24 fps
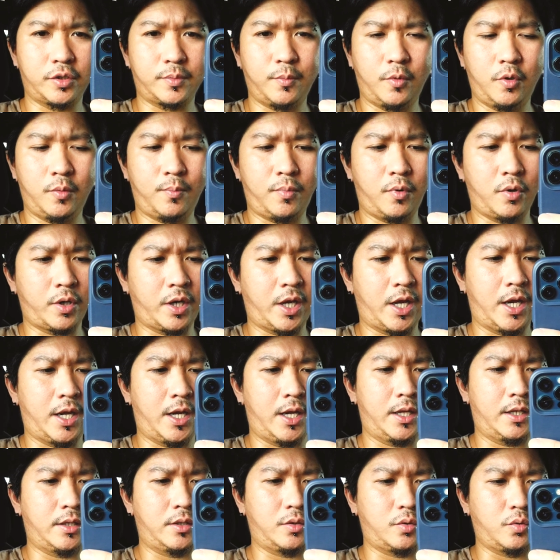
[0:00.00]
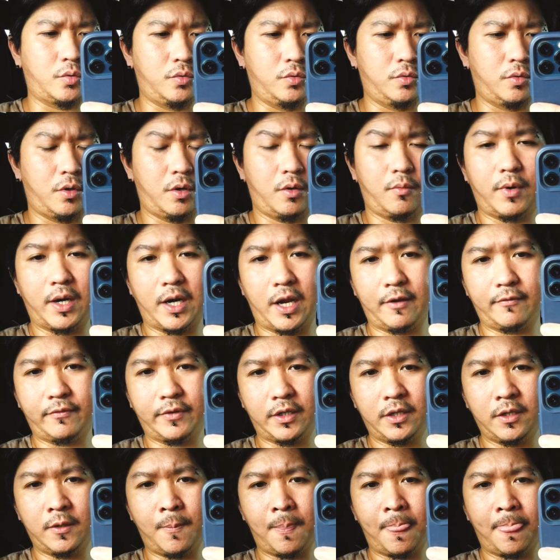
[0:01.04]
Osmo Pocket 2 or
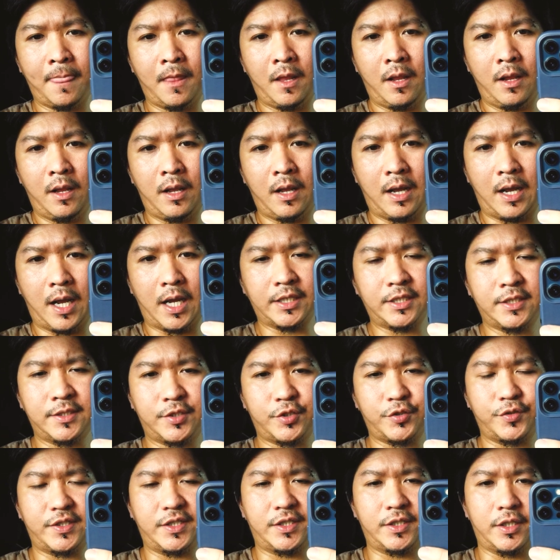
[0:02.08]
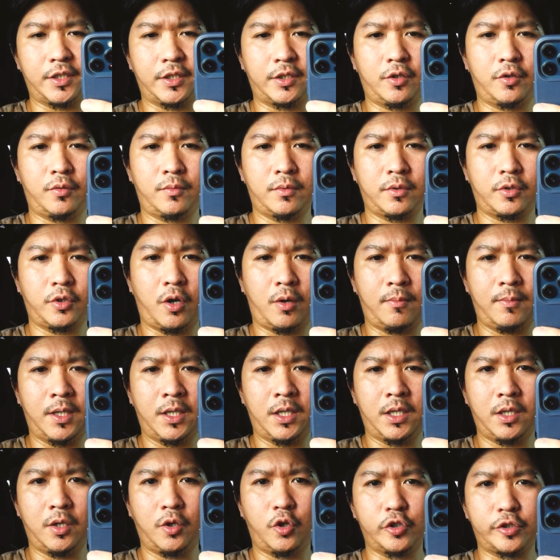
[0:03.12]
whatever uh, just using the no
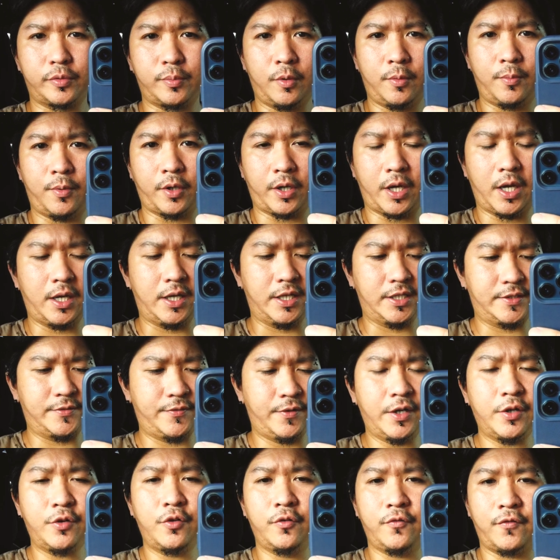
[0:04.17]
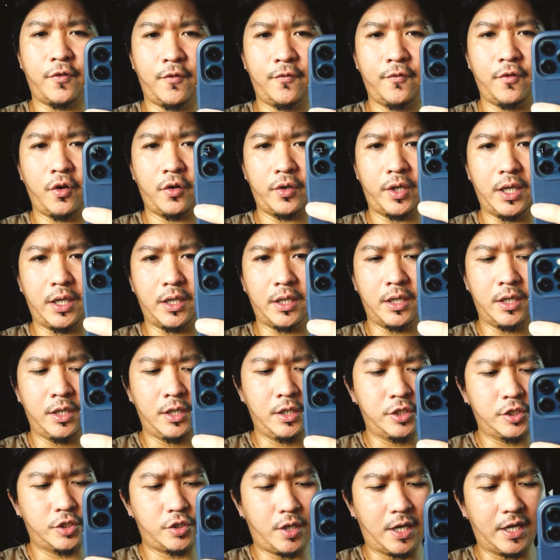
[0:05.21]
normal Osmo Pocket. It's very good for vlogging.
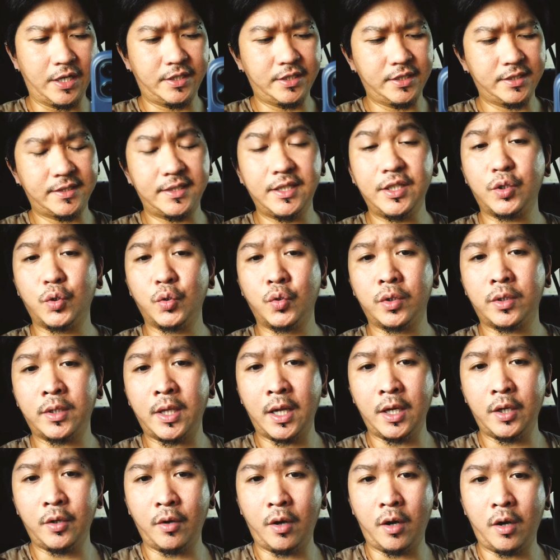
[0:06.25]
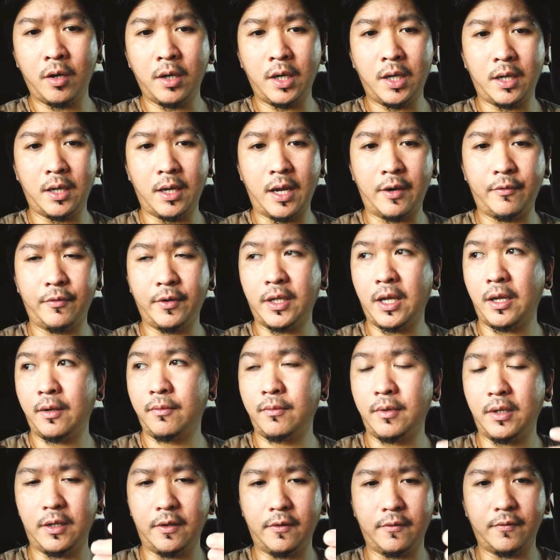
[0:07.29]
So I just need to tell you all lah, every
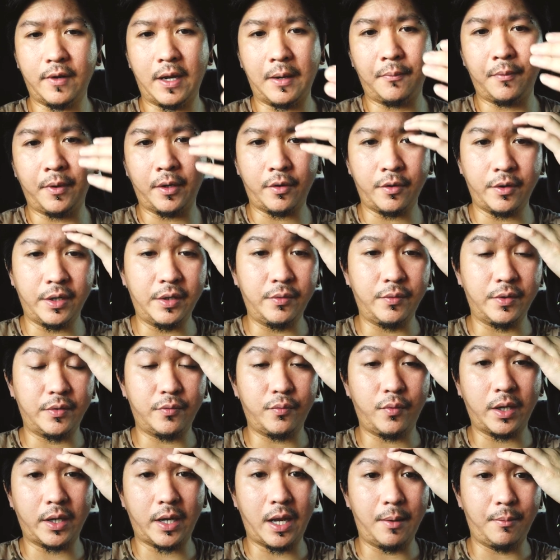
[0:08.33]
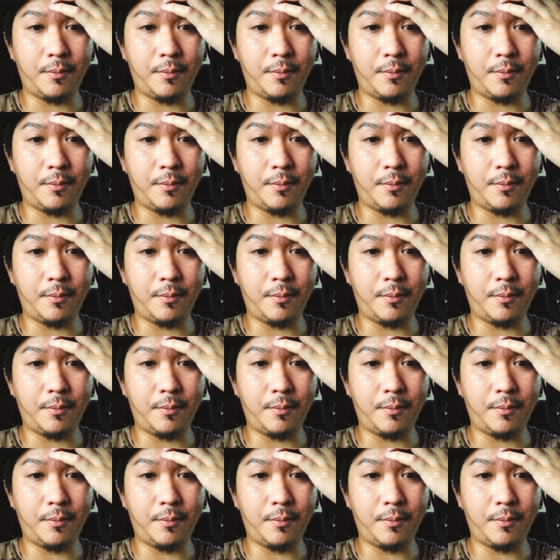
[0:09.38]
time if I'm recording with what